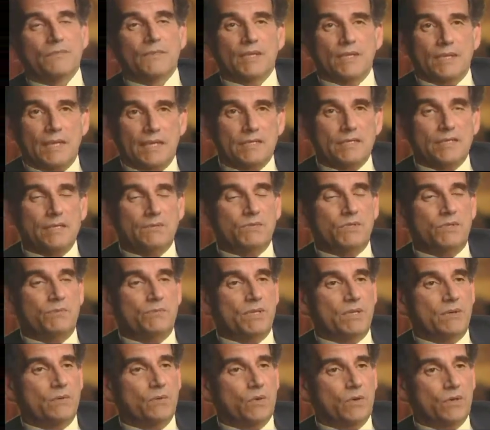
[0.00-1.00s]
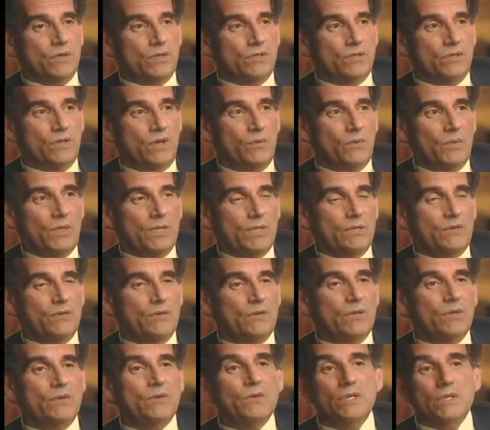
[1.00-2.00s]
That seems to be at work in Darwinian
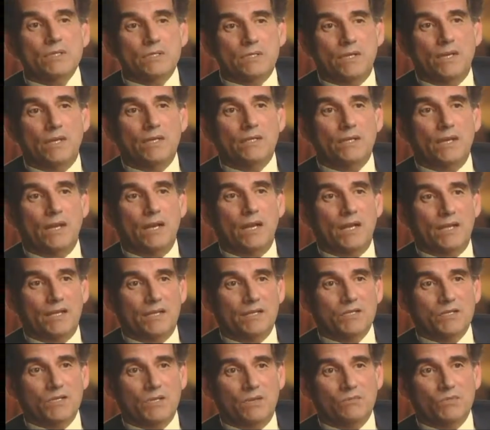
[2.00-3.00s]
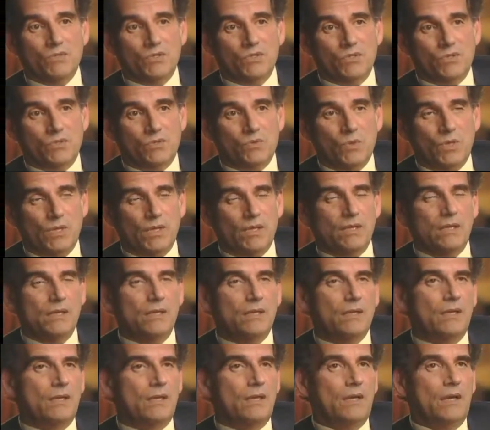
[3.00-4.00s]
theory as an underlying assumption as well.
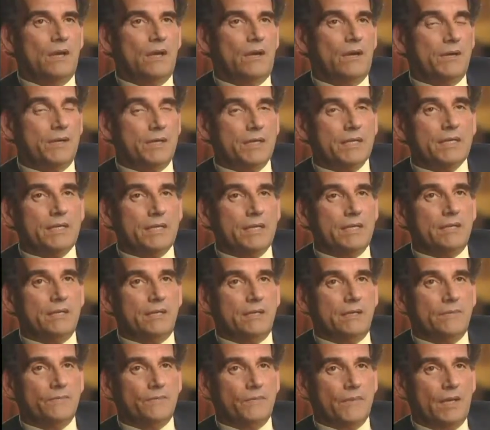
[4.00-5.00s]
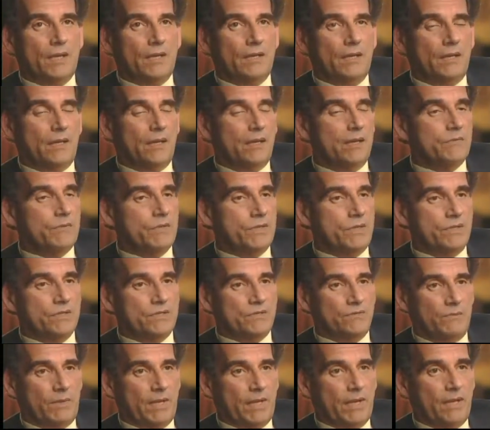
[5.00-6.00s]
Hardly need 100 years of
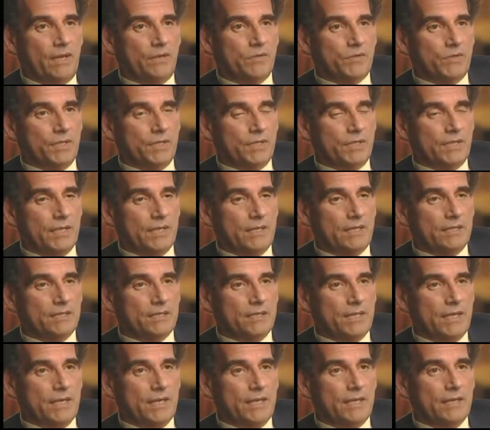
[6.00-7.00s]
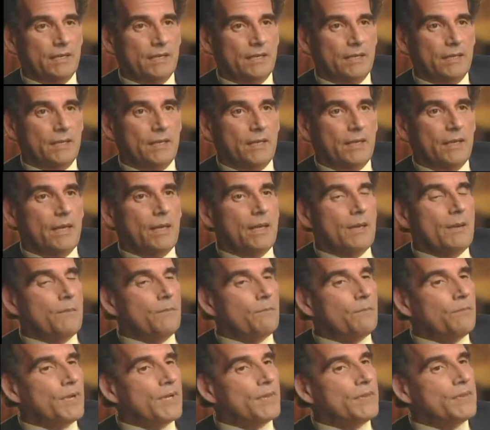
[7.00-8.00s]
biology to tell us that.
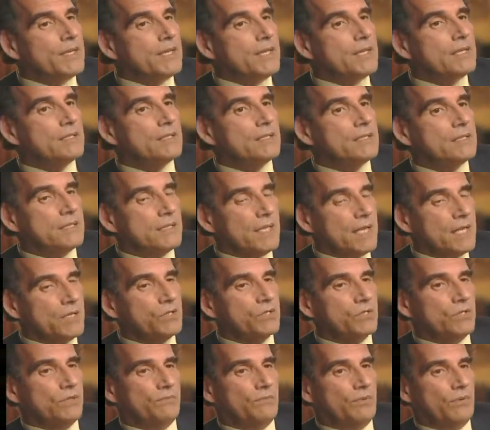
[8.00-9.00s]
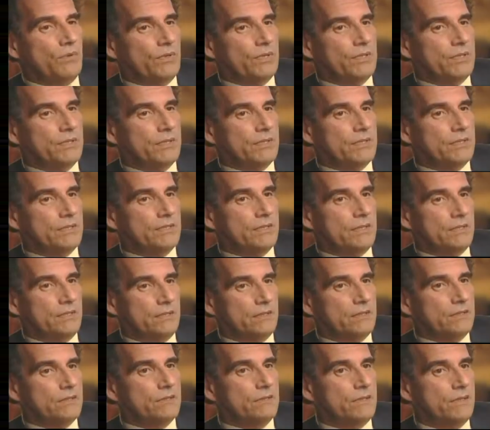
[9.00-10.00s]
But the essential point is that the
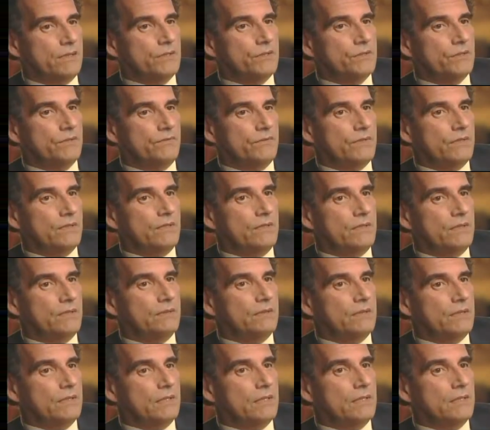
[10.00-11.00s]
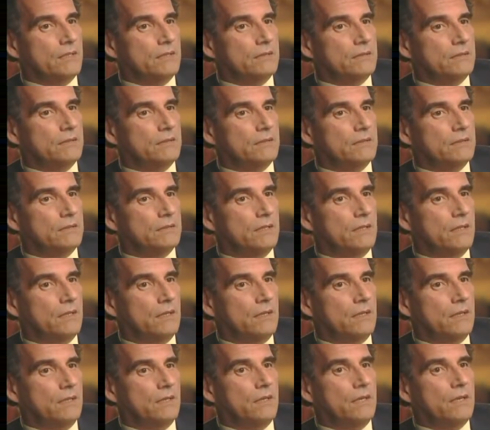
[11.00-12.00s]
structure of the theory is
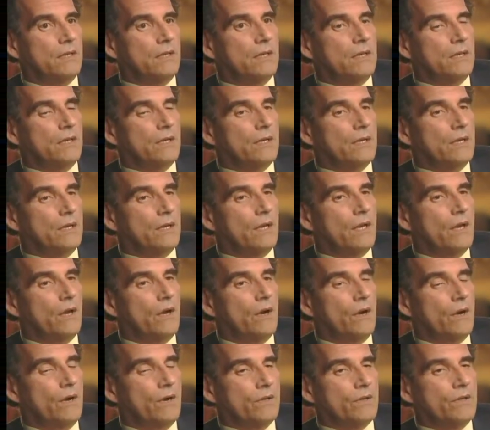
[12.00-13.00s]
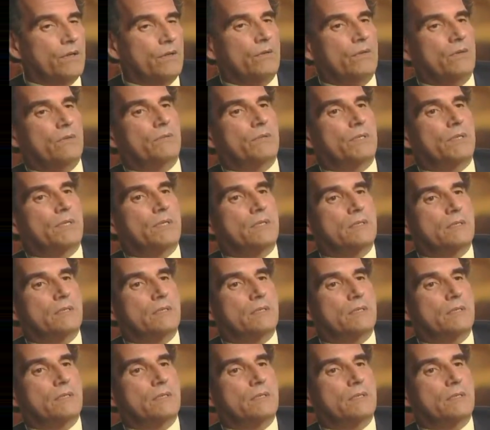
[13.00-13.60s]
arguably